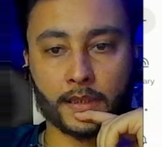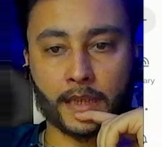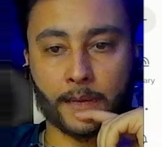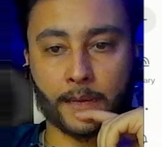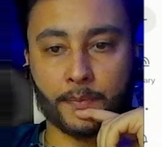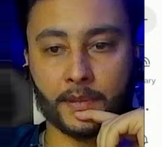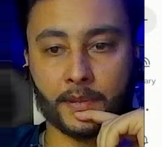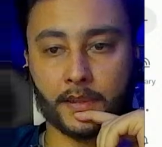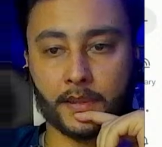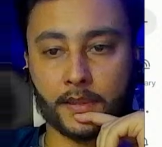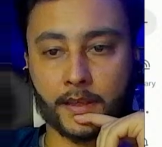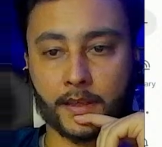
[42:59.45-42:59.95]

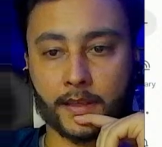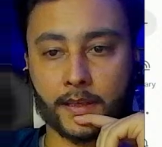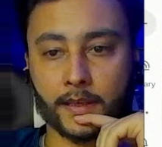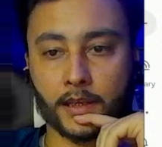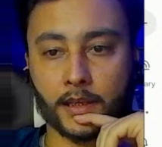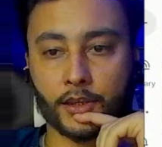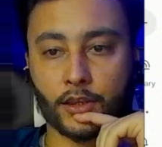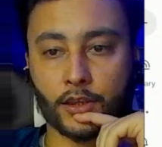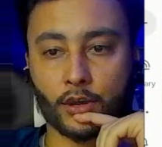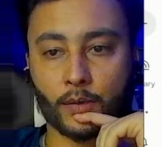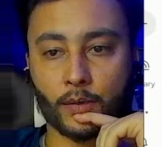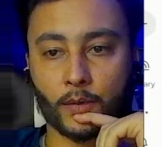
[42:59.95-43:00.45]
campuses,
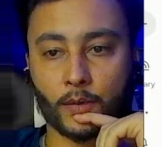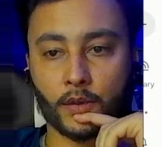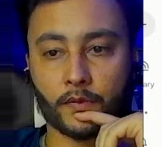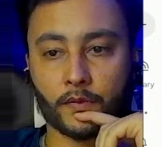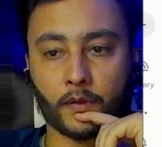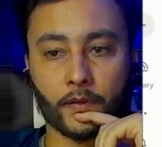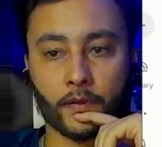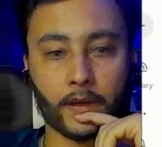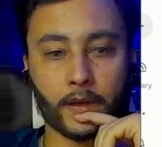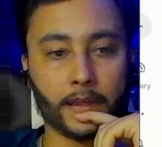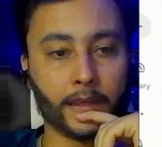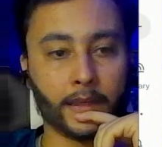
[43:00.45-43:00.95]
agriculture robots
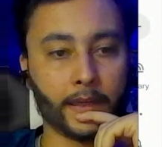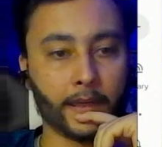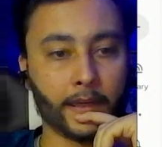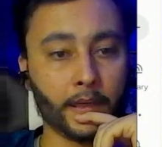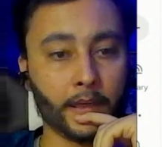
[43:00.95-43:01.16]
for welding,